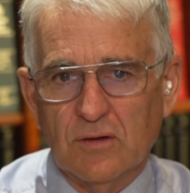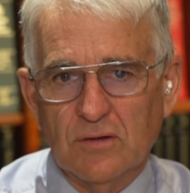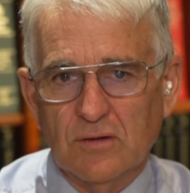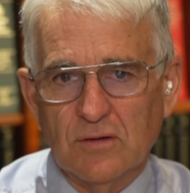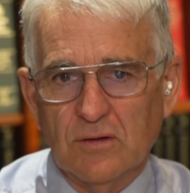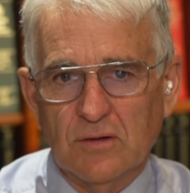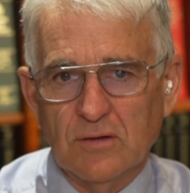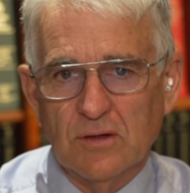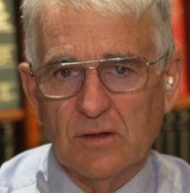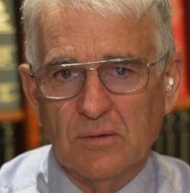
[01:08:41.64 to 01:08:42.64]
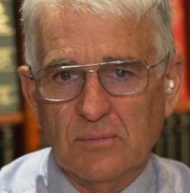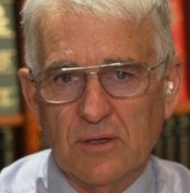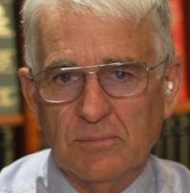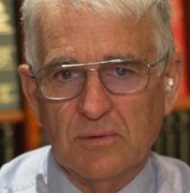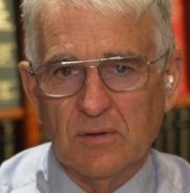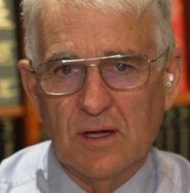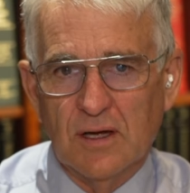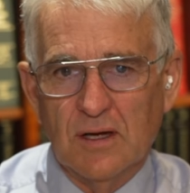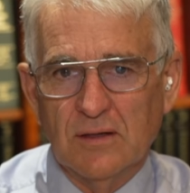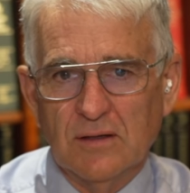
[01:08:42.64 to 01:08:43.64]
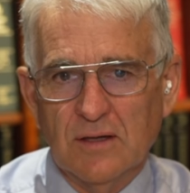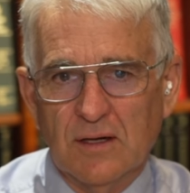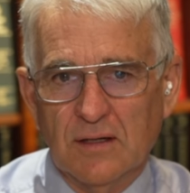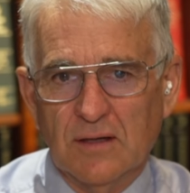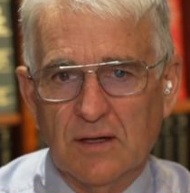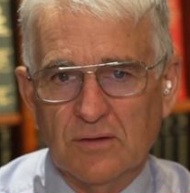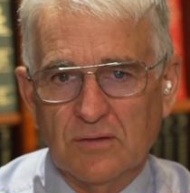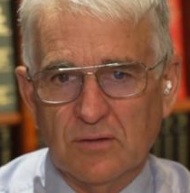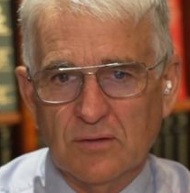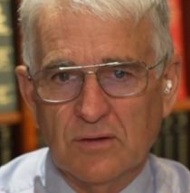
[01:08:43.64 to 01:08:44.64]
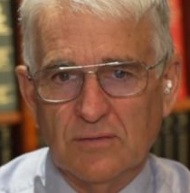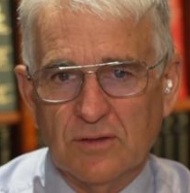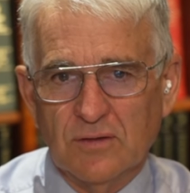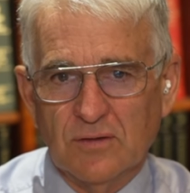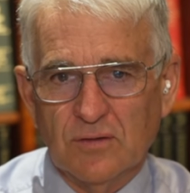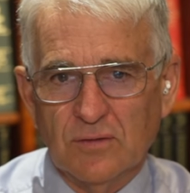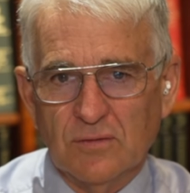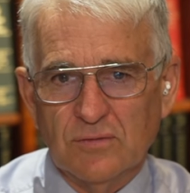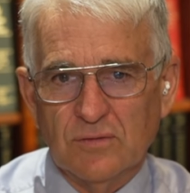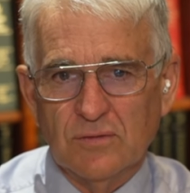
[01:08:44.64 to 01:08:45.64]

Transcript: Uh, the longer people are allowed to live in sort of